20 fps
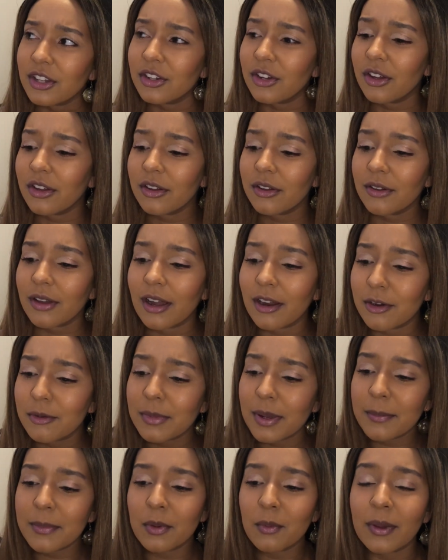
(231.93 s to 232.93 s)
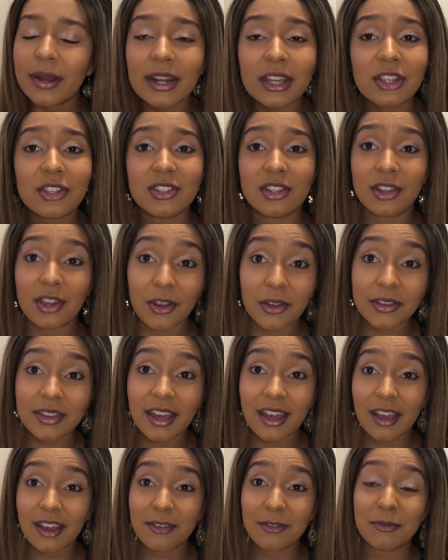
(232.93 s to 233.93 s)
You know, I remember when I used to go
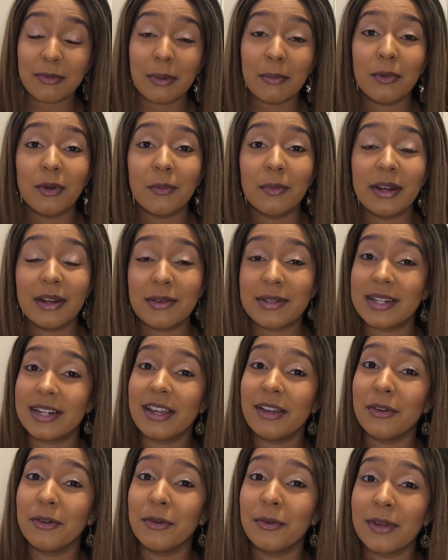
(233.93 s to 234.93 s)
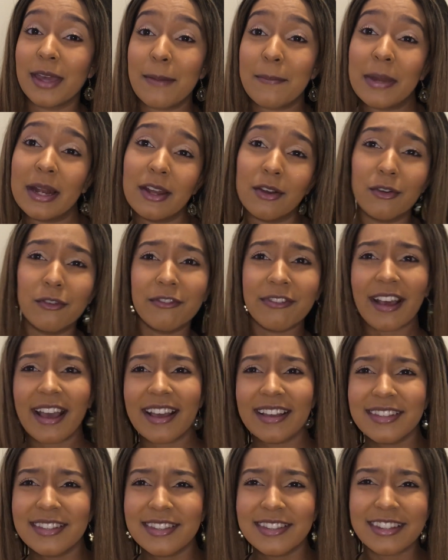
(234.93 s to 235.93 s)
there with my mum when I was little and get my little
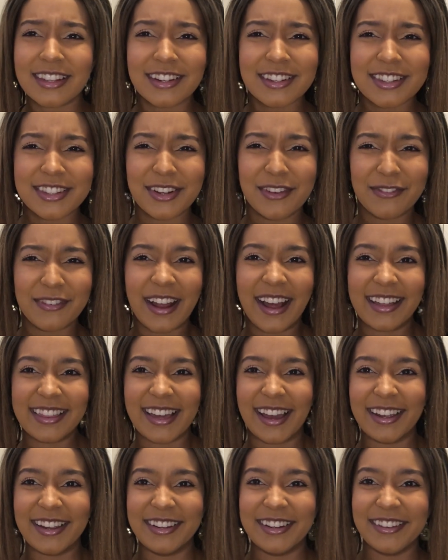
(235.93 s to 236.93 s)
vests and stuff like that,